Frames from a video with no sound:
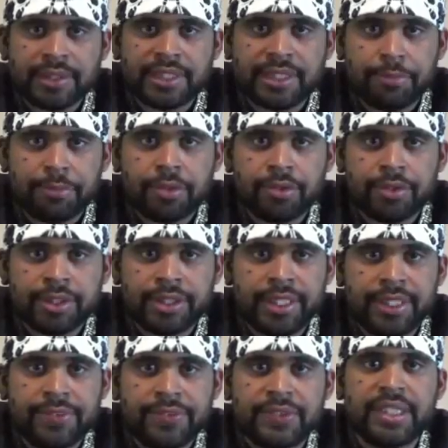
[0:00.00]
of those Seminole
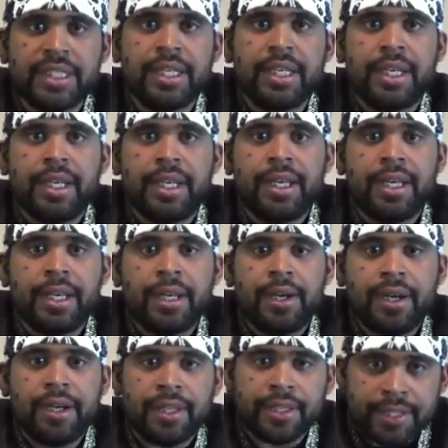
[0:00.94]
chiefs,
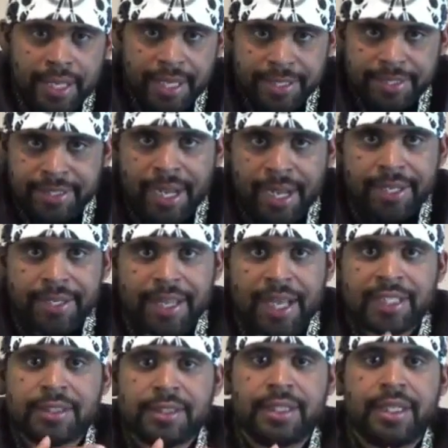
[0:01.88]

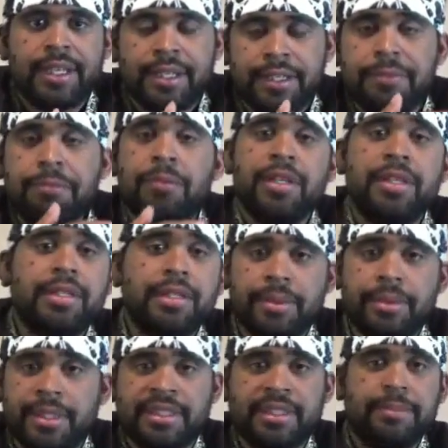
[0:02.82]
And when
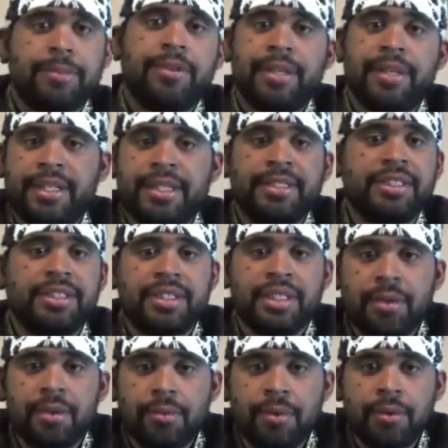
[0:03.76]
you deal with the Seminole Indians
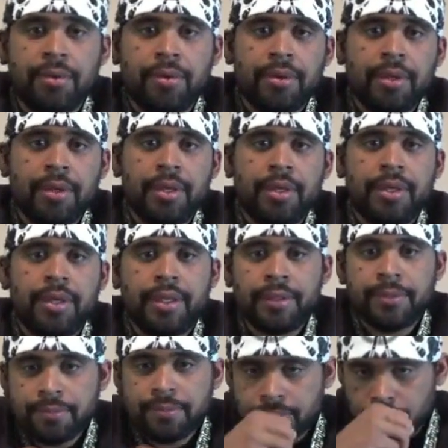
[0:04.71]
in general,
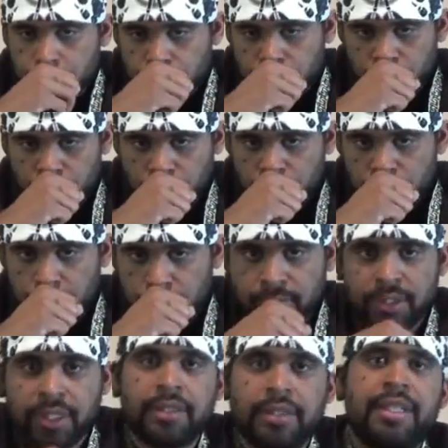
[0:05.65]

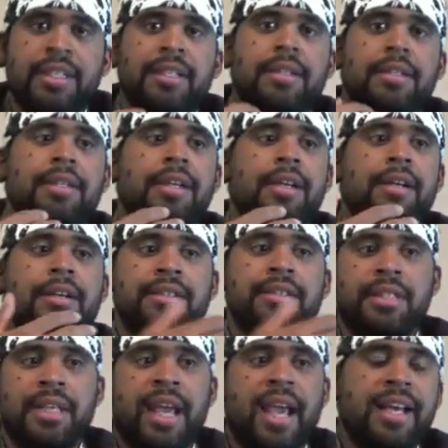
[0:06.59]
their thing,
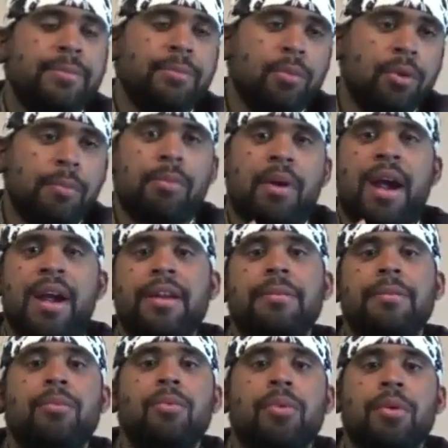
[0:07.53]
theirs has more
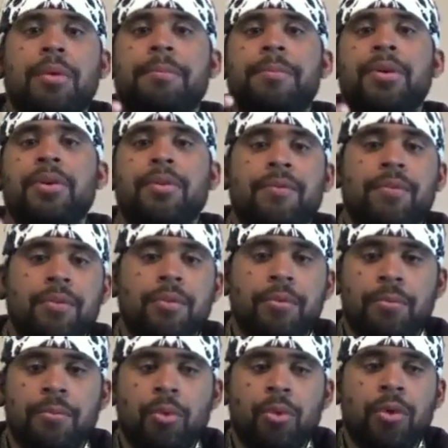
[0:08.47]
brighter, more
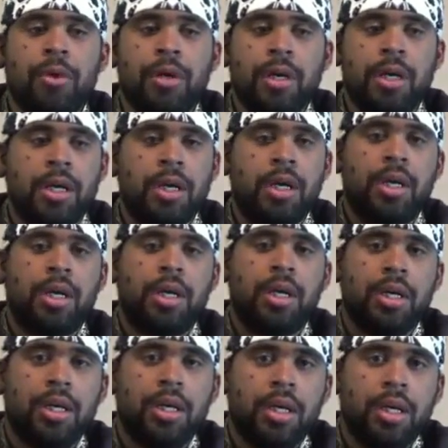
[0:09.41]
beautiful, more
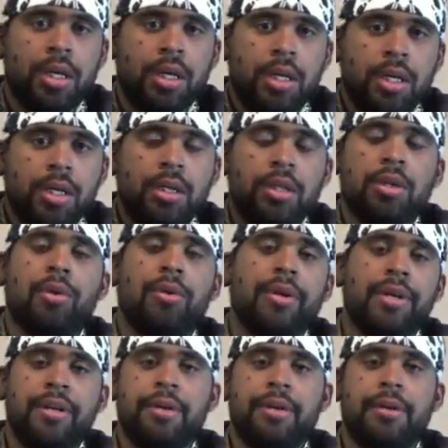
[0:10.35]

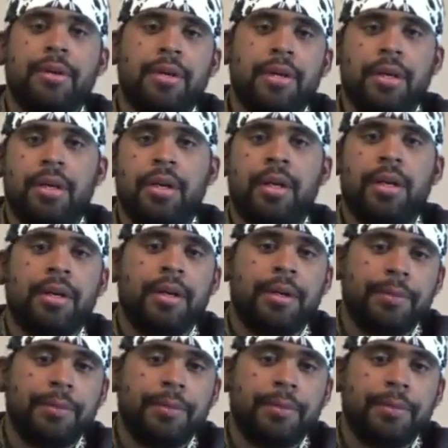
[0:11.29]
glorier